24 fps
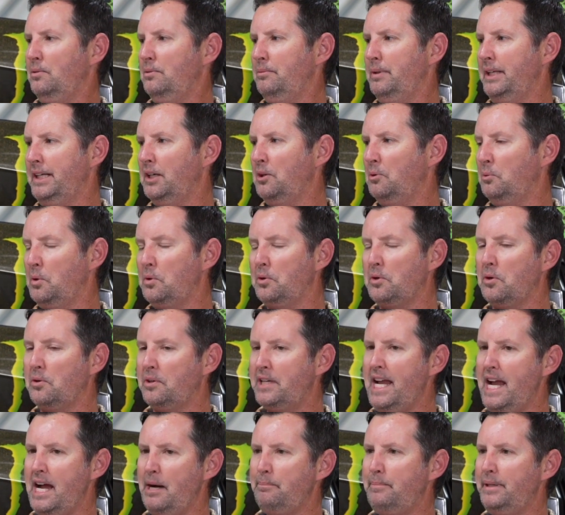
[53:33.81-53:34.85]
you know we'll go
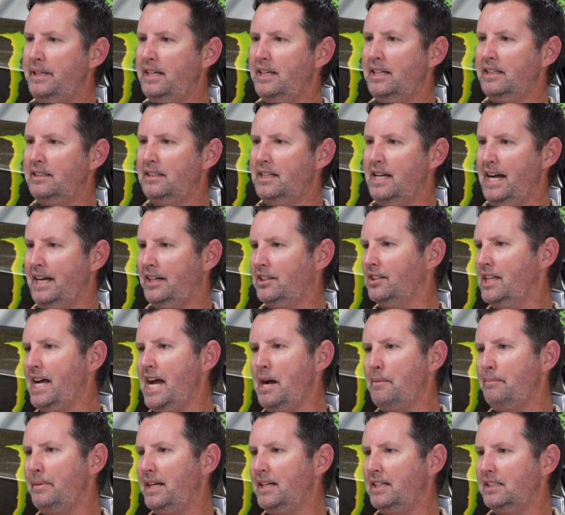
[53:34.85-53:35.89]
camping in, at
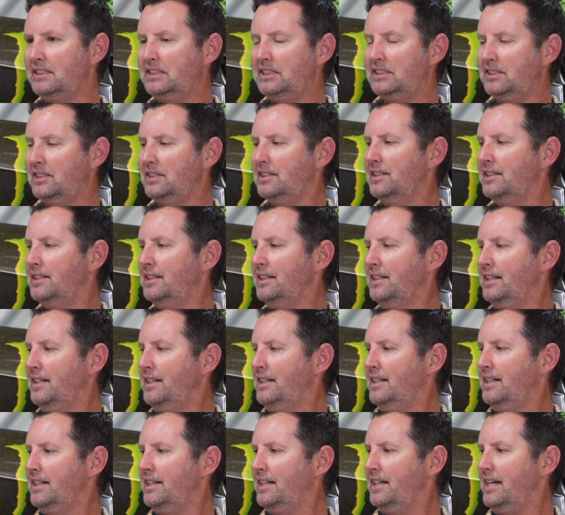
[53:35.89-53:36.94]
Glamis
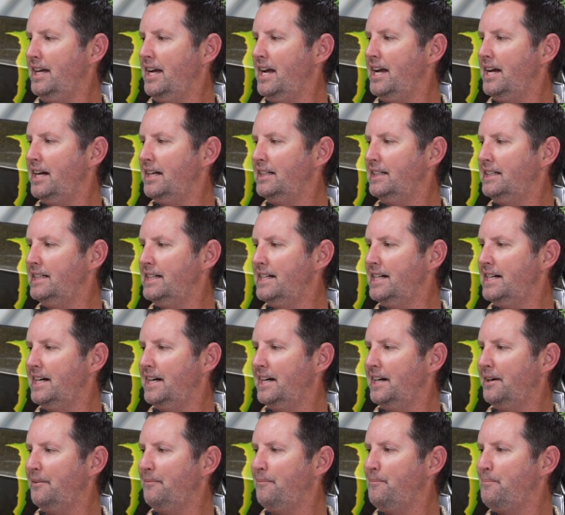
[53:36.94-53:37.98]
and
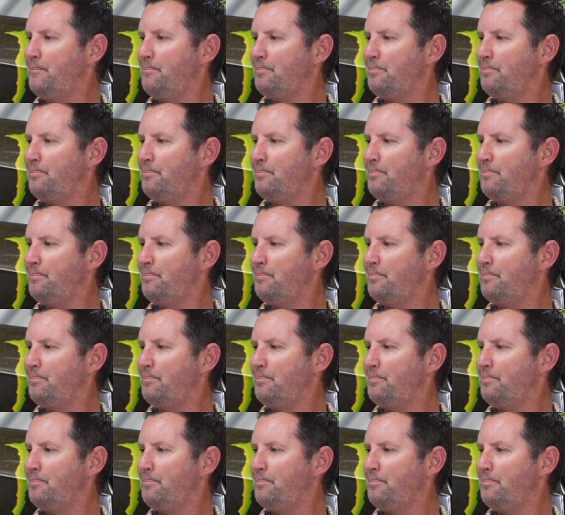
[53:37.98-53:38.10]
uh,